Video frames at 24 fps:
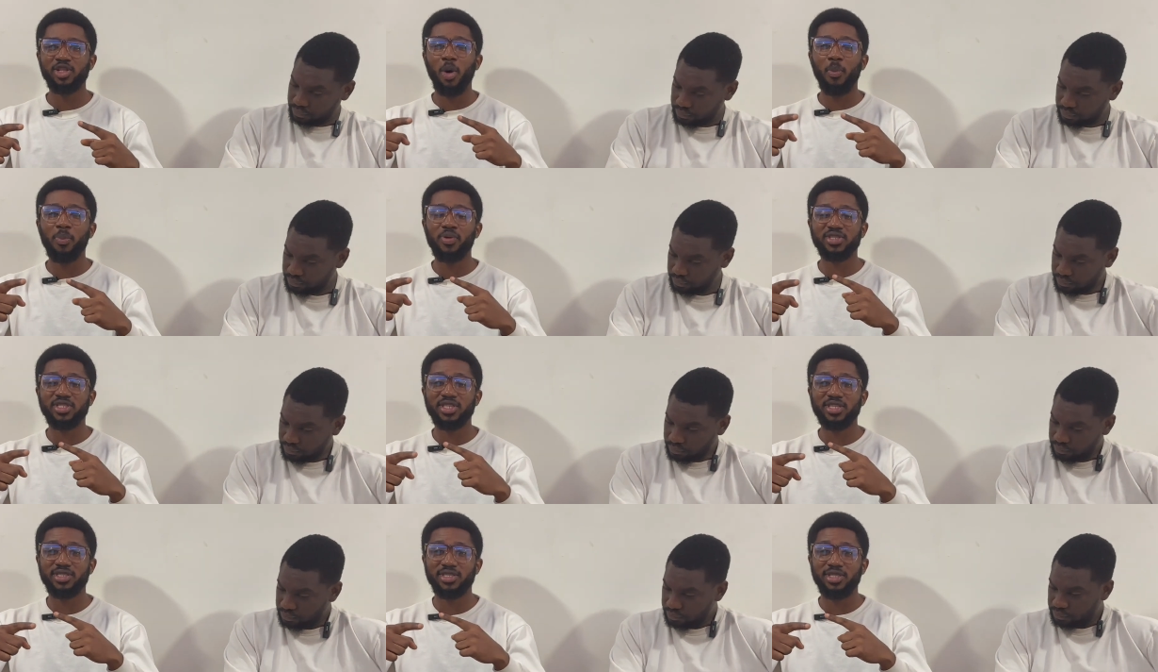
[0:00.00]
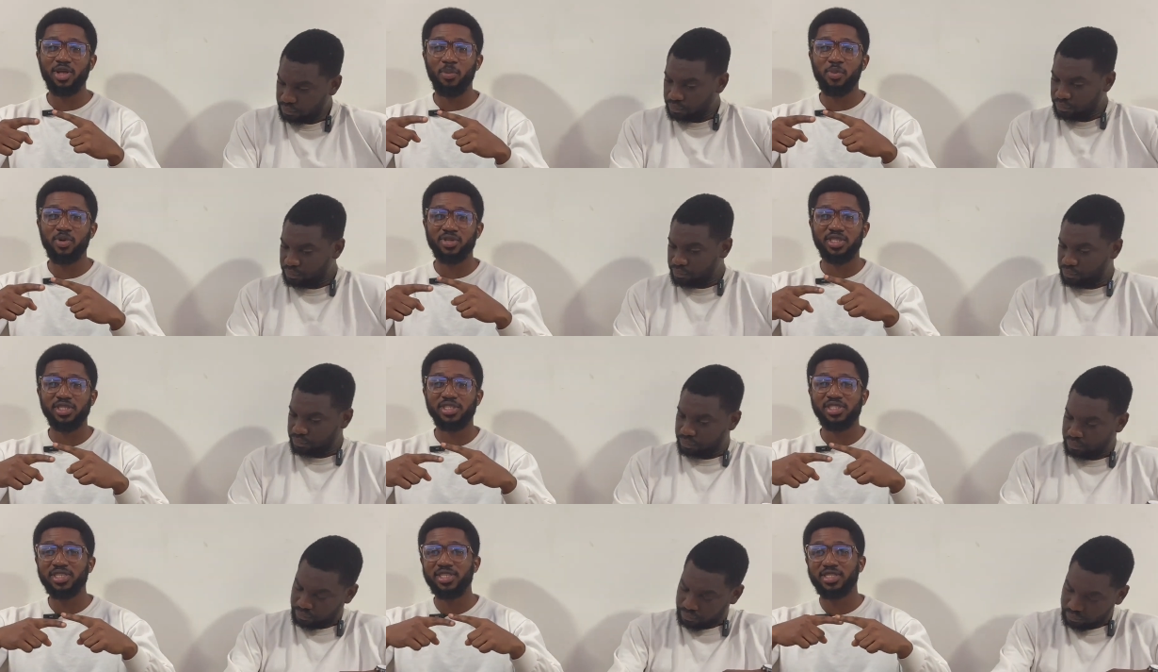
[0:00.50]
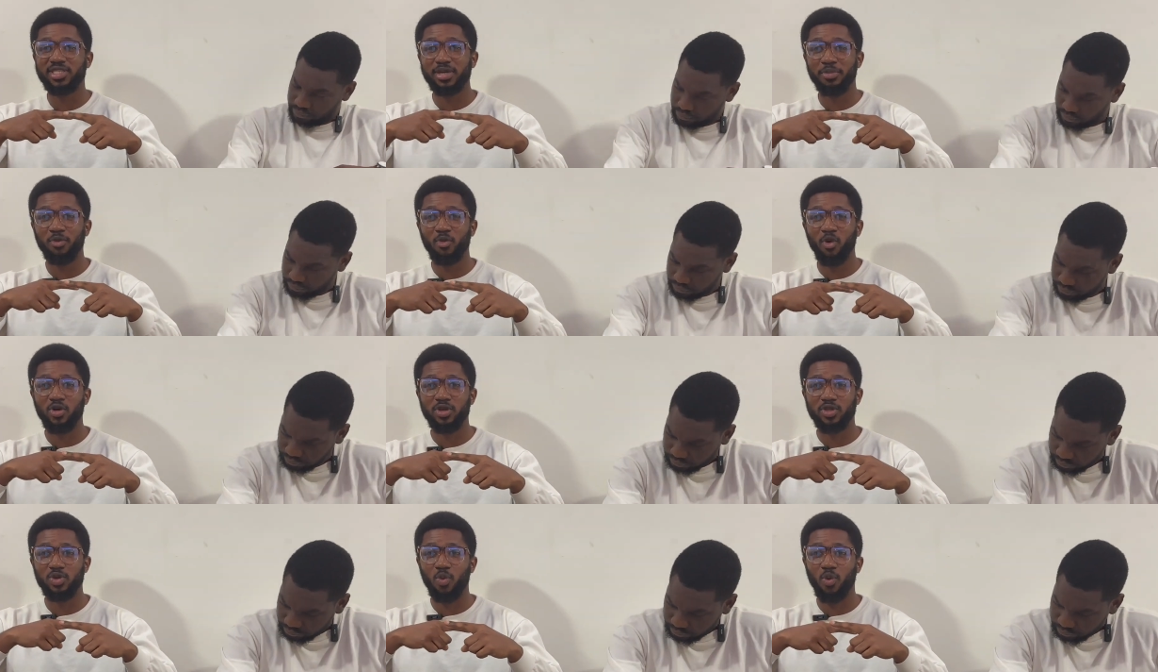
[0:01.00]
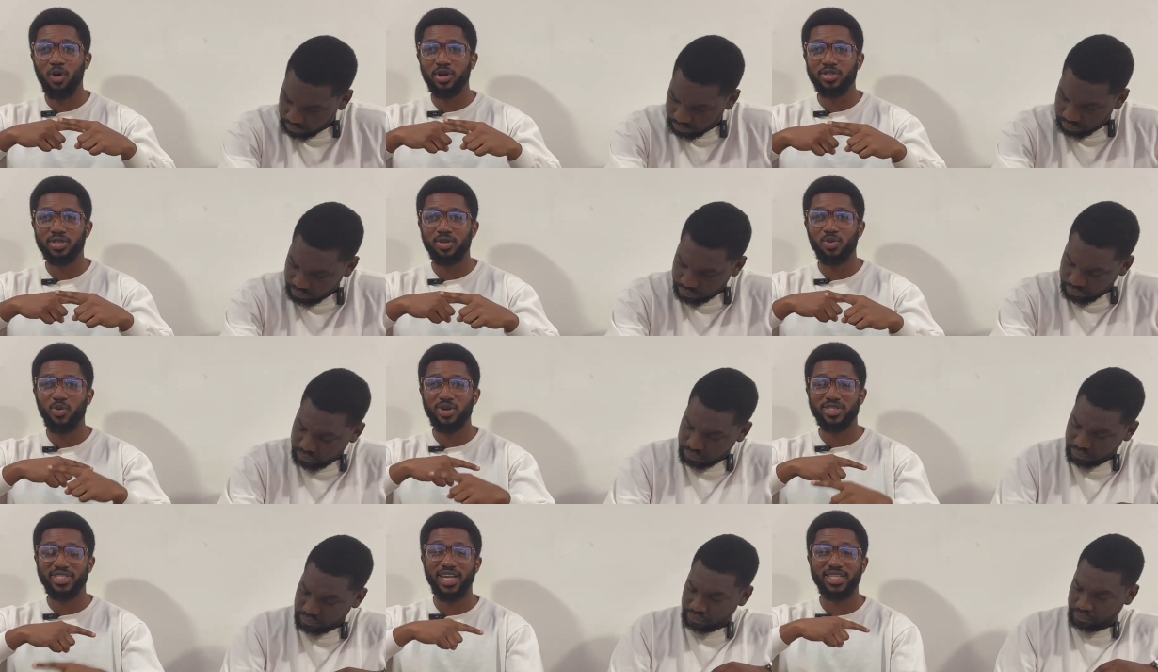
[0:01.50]
Speaker 1: the opposite the opposition team was
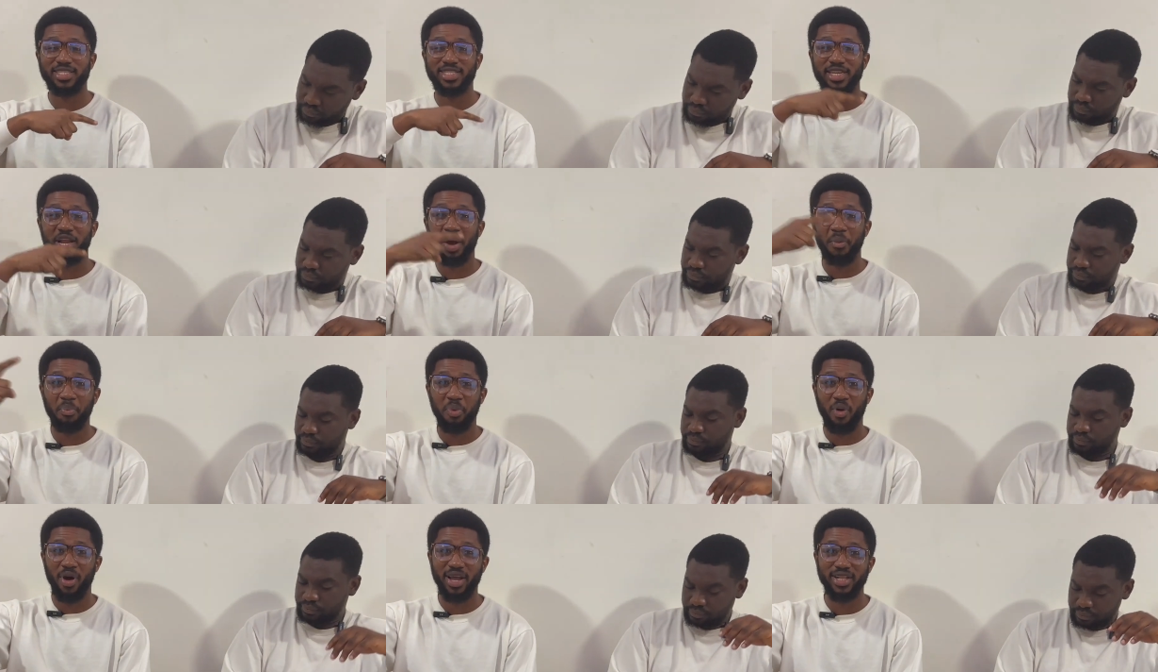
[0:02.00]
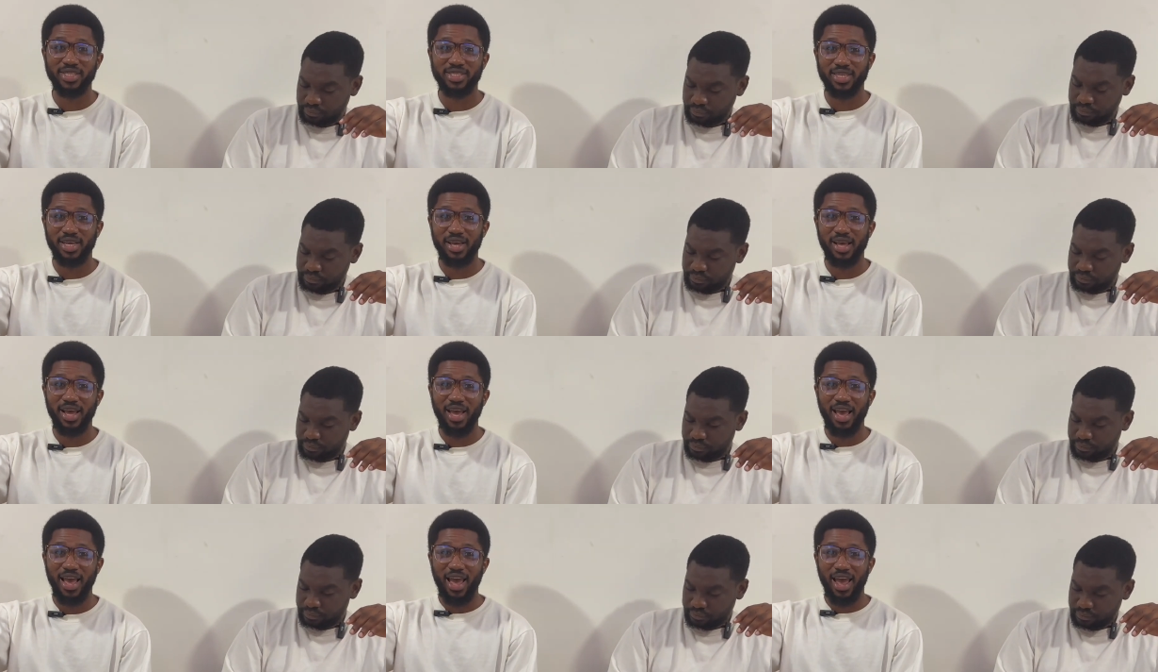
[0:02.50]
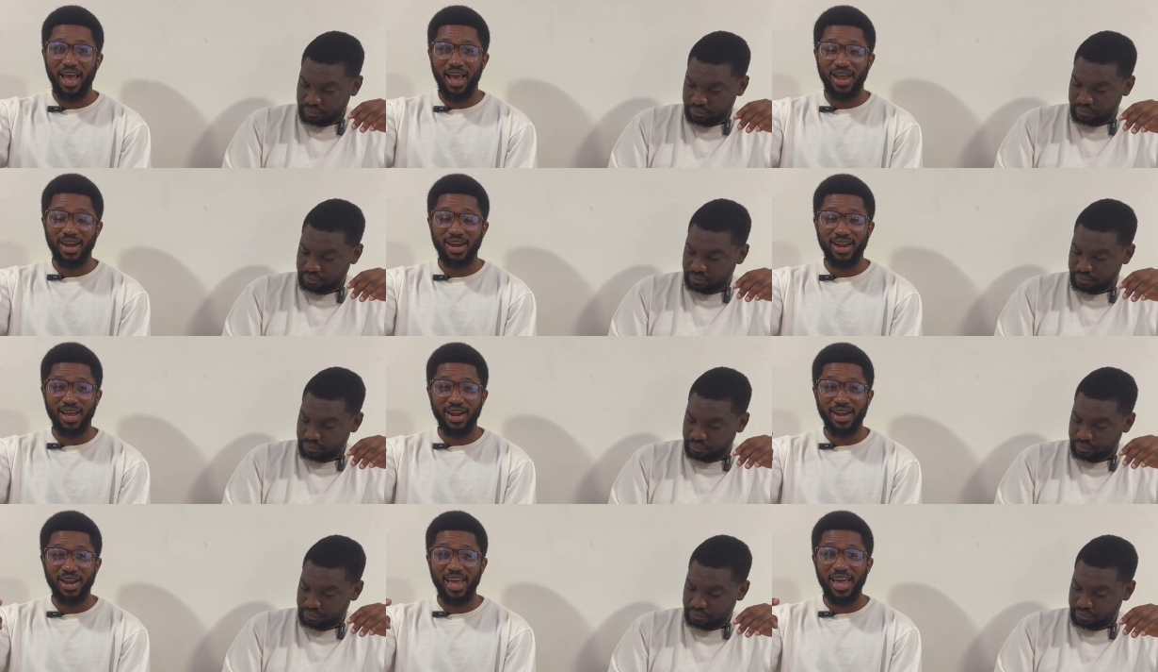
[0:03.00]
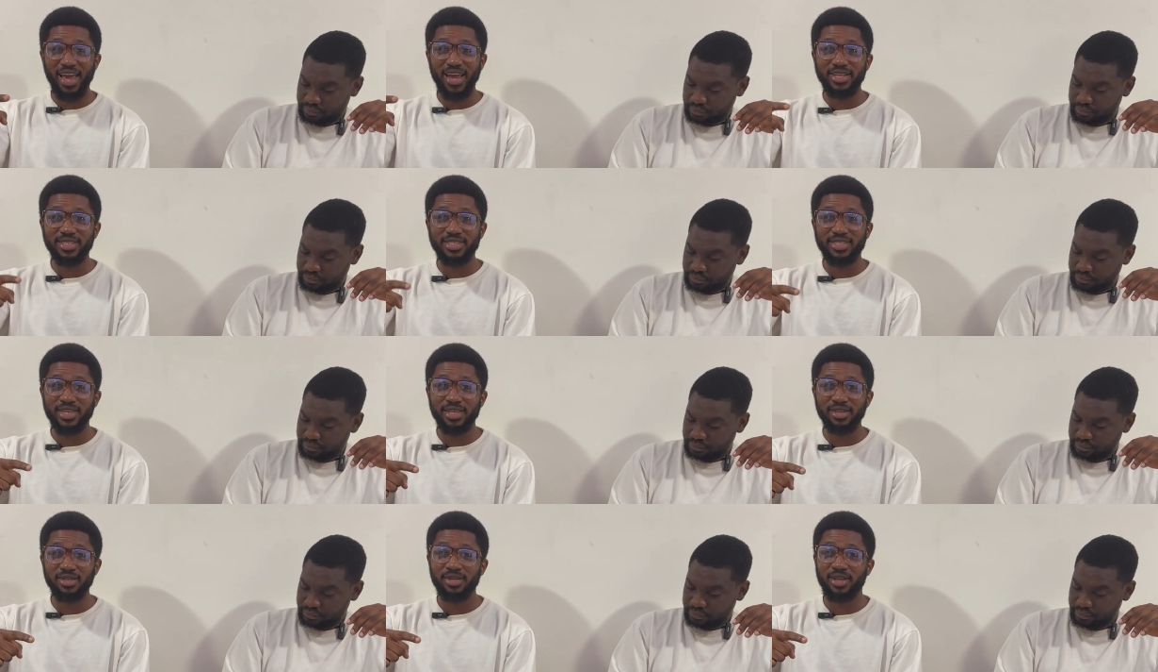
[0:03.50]
was was getting a point, and then
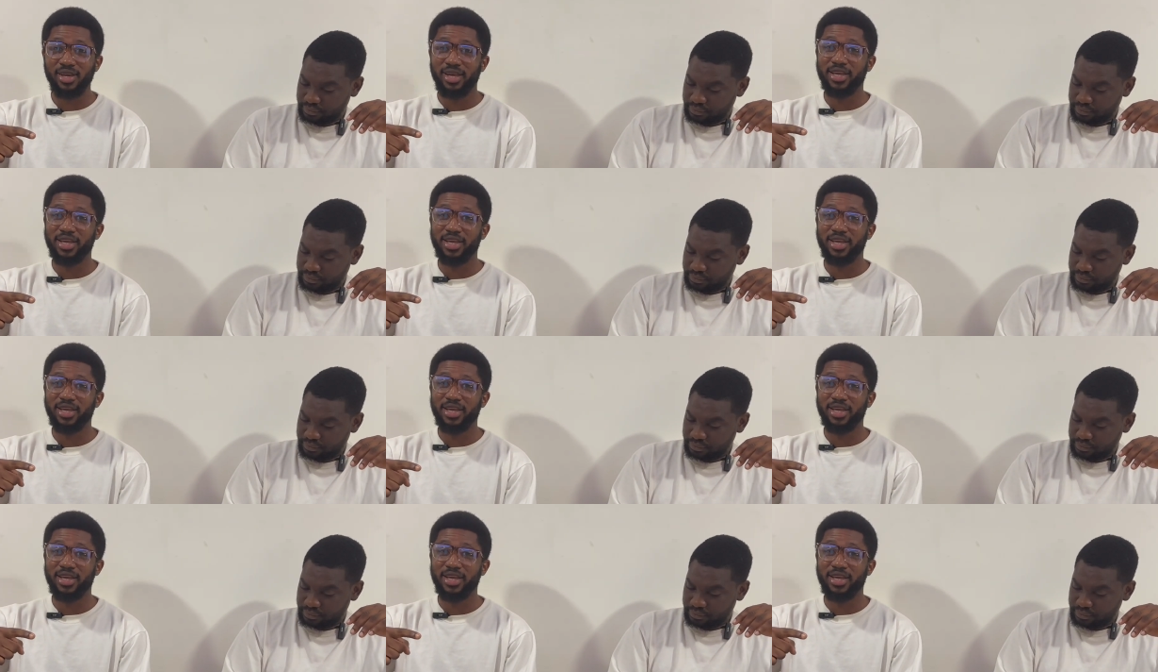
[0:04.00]
Ayton